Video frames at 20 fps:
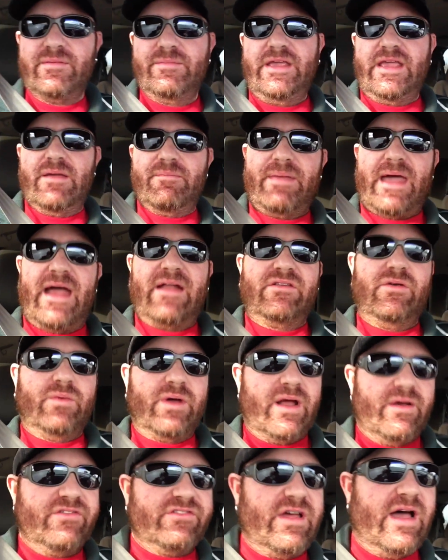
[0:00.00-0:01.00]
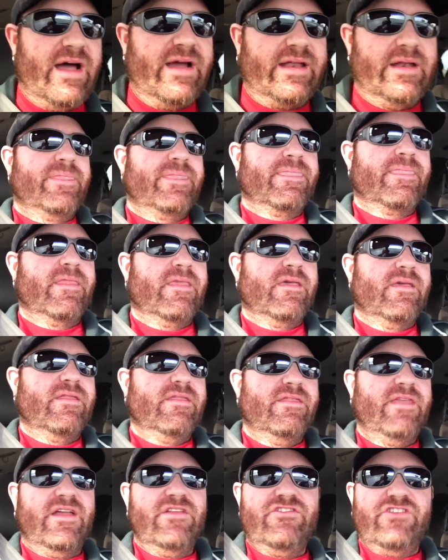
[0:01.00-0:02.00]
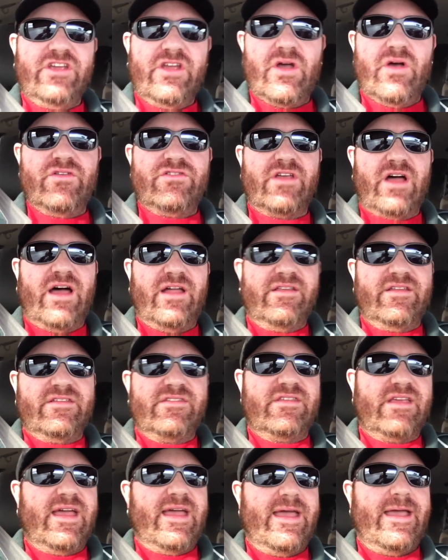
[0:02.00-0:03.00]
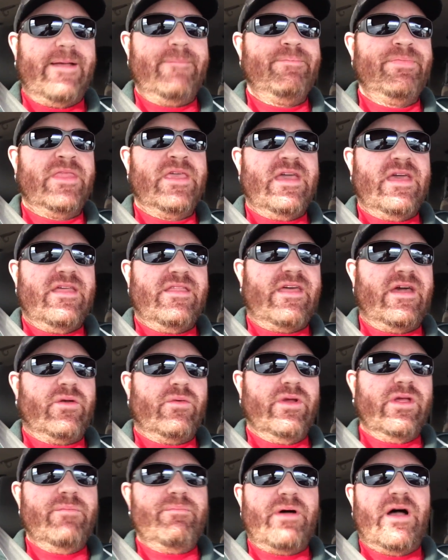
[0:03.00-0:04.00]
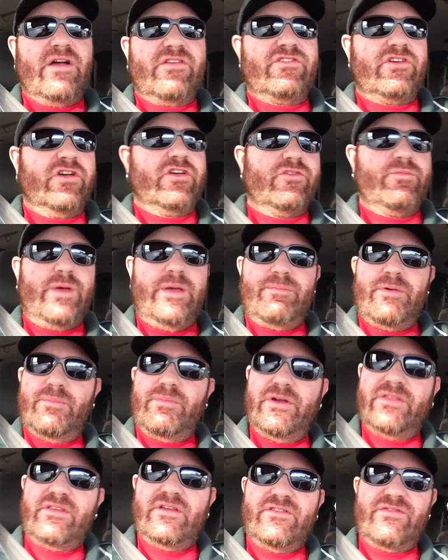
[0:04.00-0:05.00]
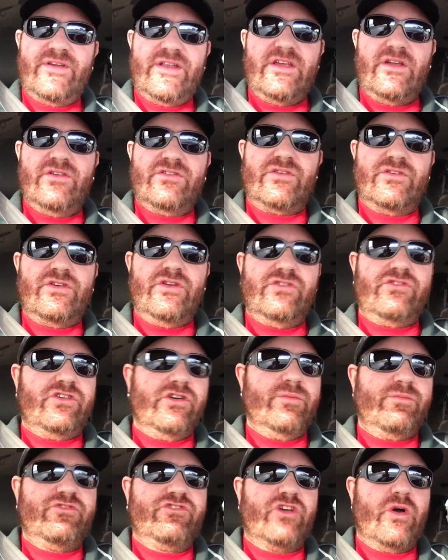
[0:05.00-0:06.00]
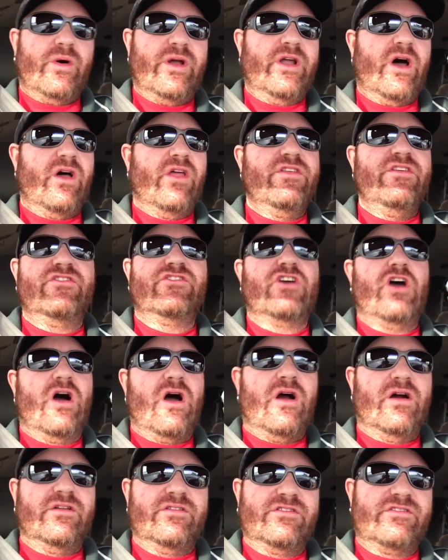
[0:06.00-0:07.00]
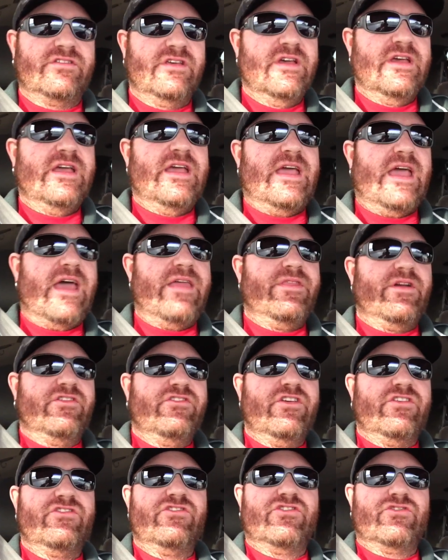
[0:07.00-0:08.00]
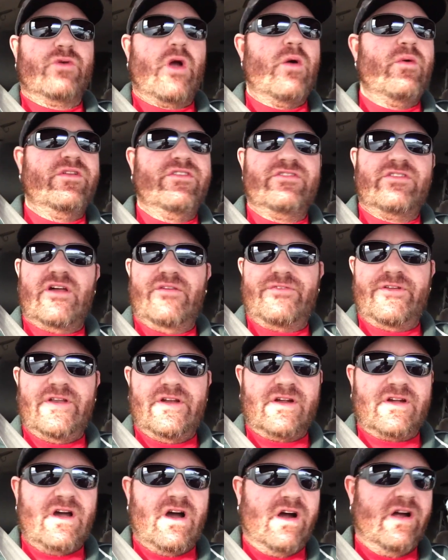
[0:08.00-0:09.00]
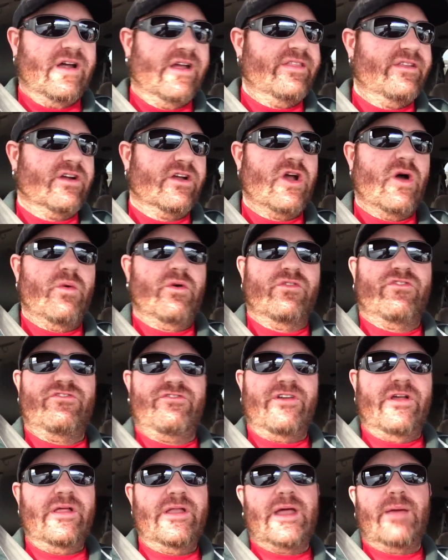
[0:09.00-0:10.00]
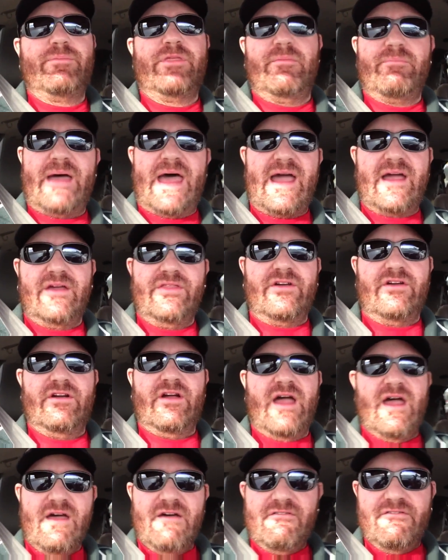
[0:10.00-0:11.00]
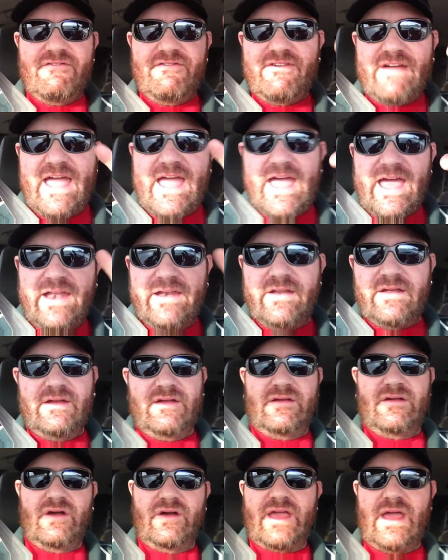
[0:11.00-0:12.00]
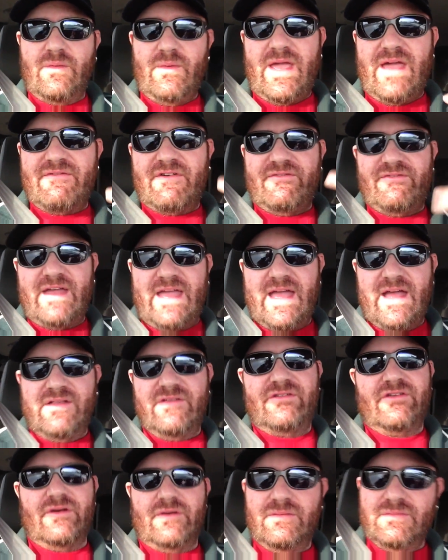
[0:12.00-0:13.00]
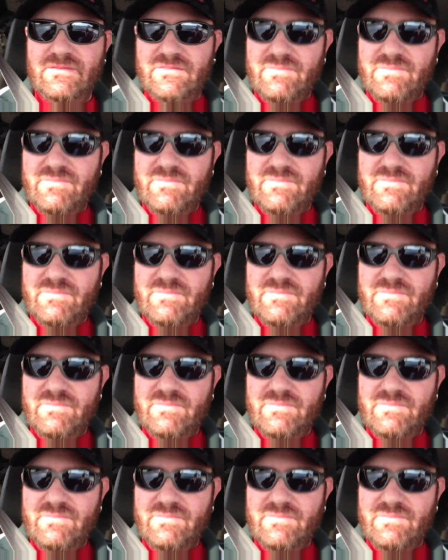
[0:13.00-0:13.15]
let me get back to what I was talking about. Then she goes on to say that it really bugs her because people put these videos on YouTube showing all these carts, and they're just throwing stuff in their cart, and they're filling up the back of their van. Okay, we have a van, so